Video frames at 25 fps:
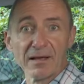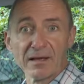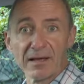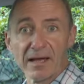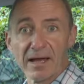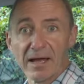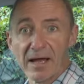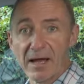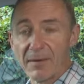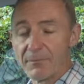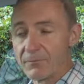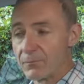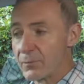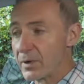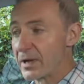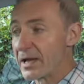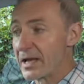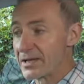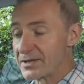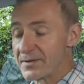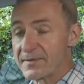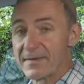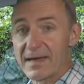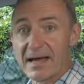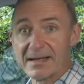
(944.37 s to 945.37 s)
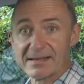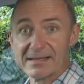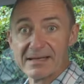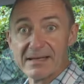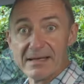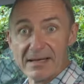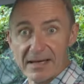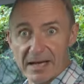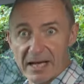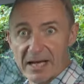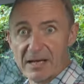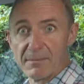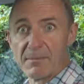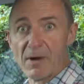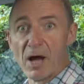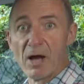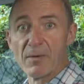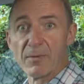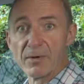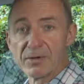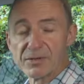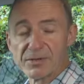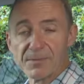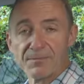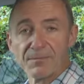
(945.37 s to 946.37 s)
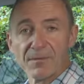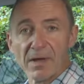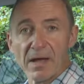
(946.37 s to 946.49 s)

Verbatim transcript: here. We'll get to that in a moment.